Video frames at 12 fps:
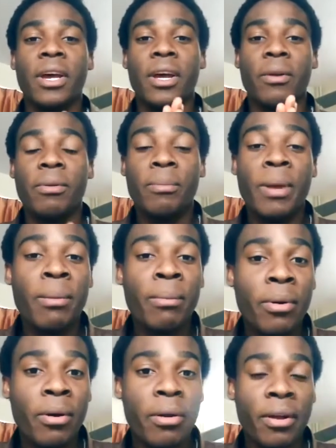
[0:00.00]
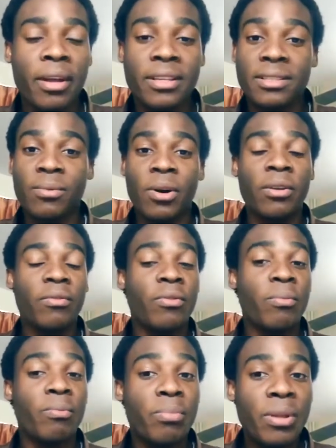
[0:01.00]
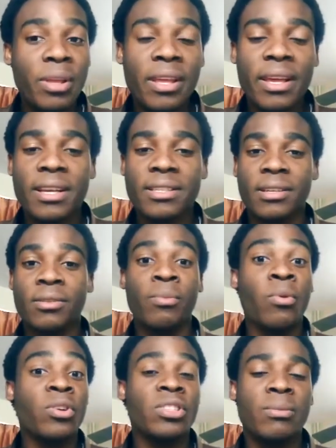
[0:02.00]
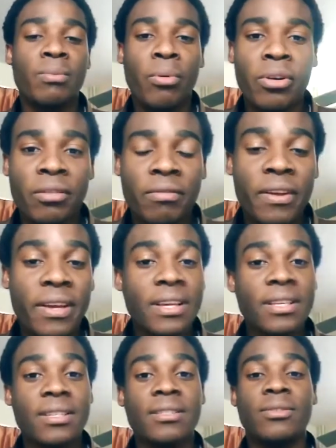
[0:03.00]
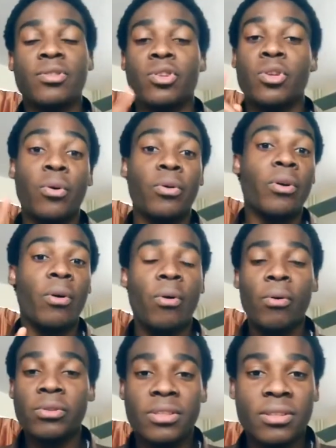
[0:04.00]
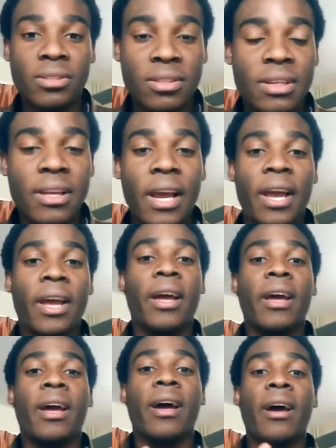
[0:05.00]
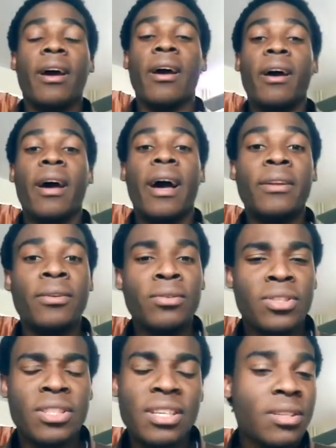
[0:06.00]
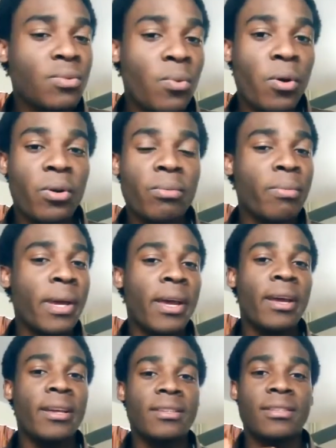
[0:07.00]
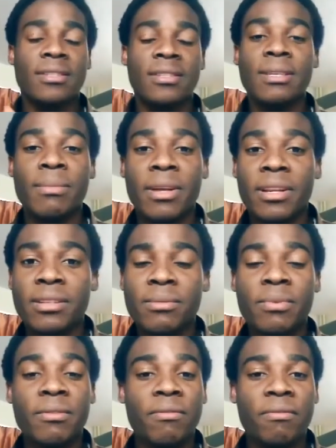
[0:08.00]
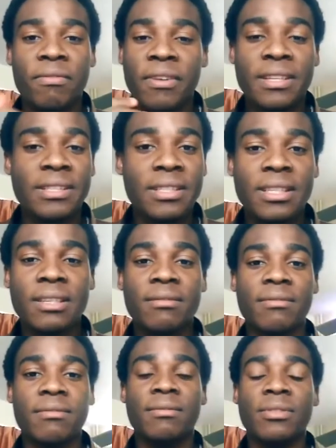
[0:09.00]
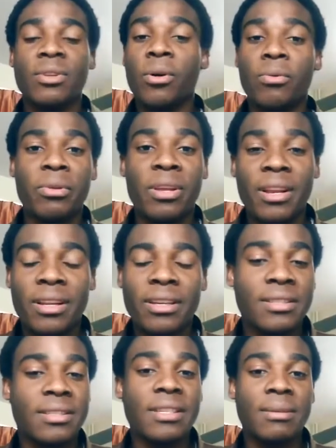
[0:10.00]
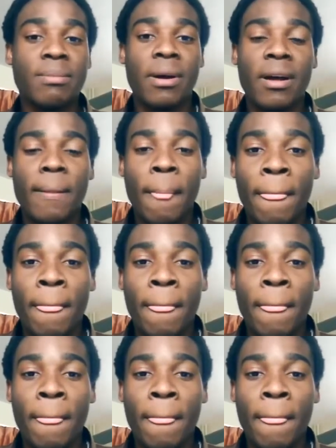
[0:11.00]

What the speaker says: remember, it's one of the biggest and the most important thing is to know your audience. I know this word may seem a little bit fictive, no realistic, but